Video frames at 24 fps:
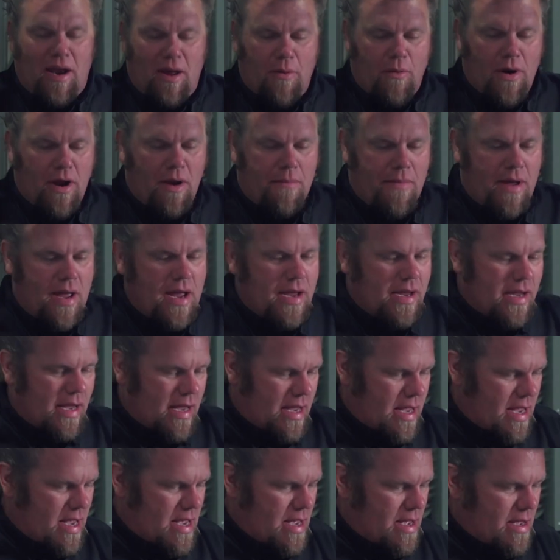I want to make
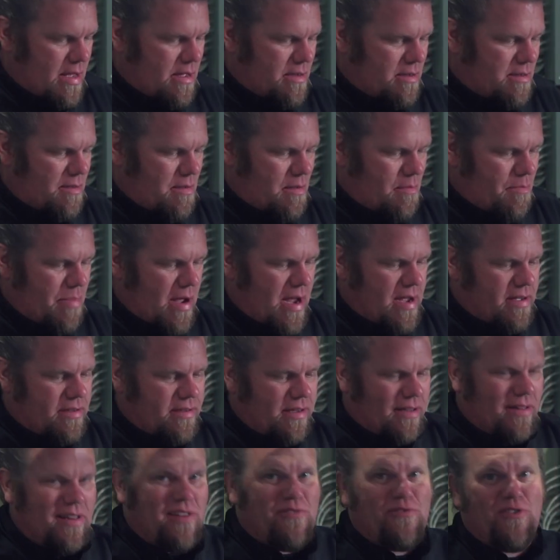is
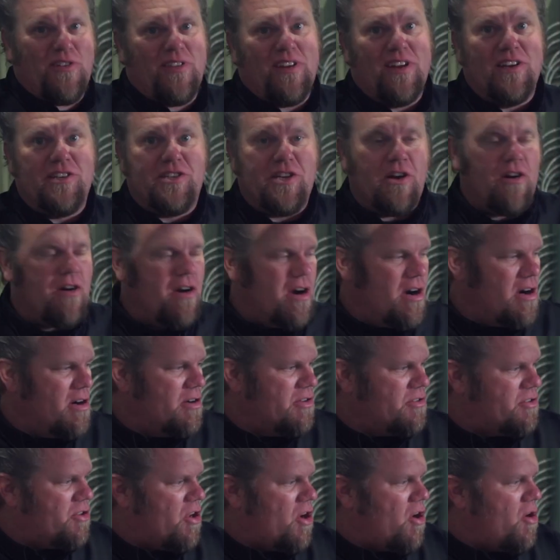basically for the interior.
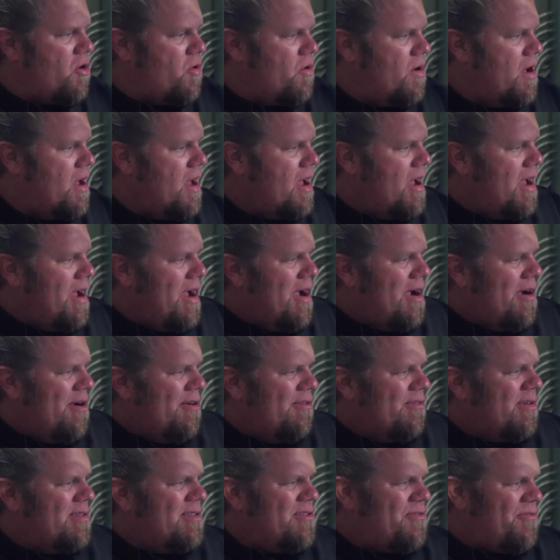So
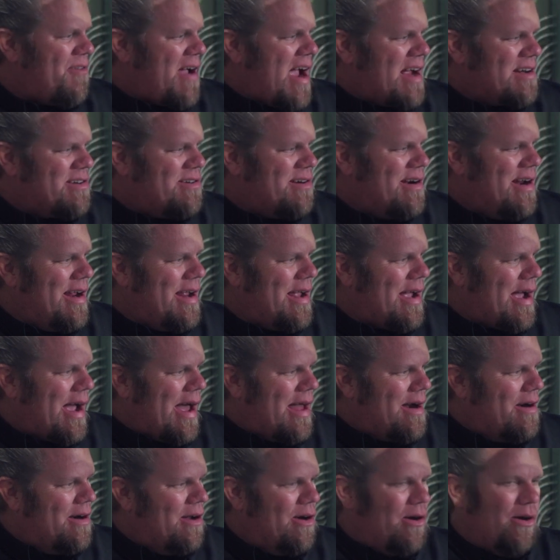from the factory, I
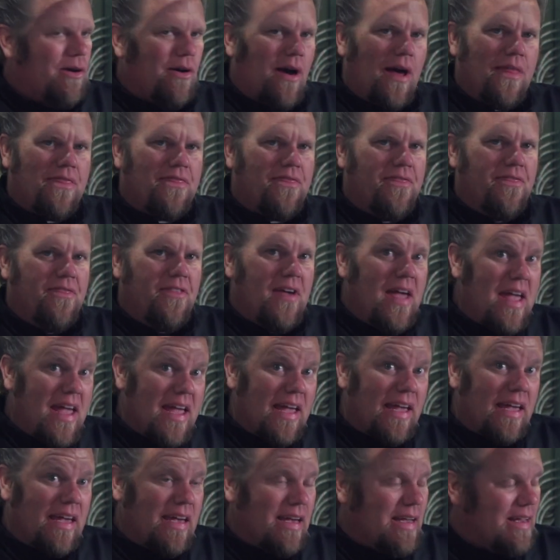don't know, I
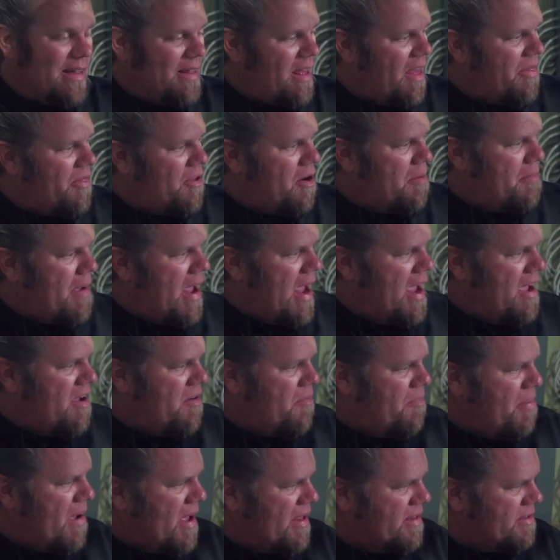think that there may
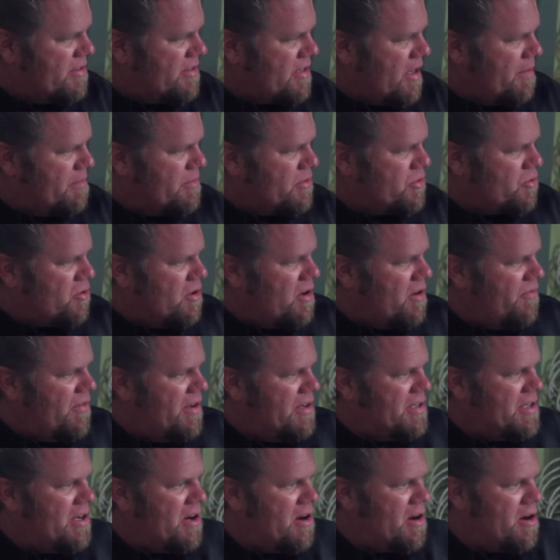have been some sort of
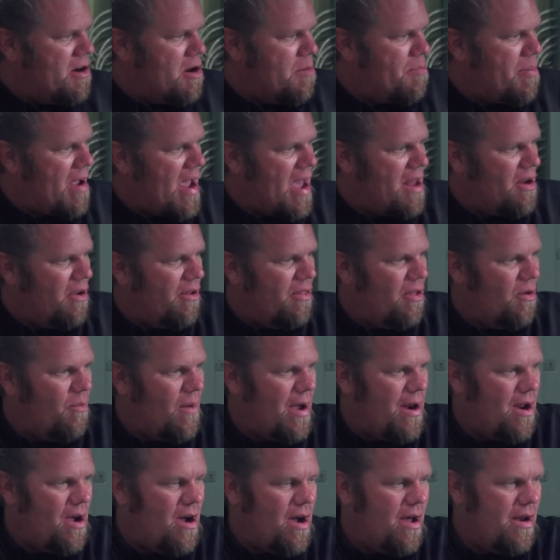interior panel that
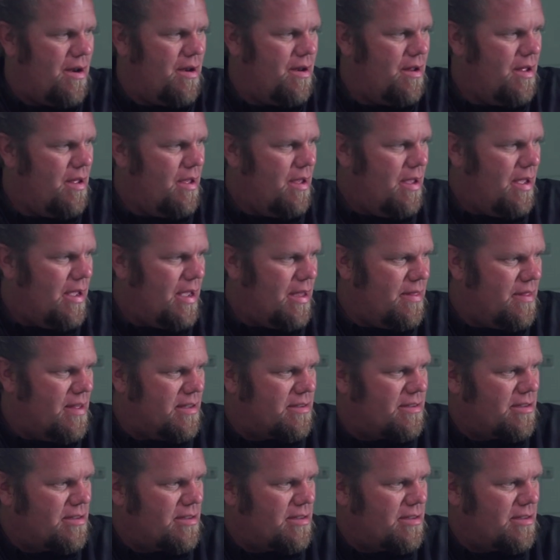went on in this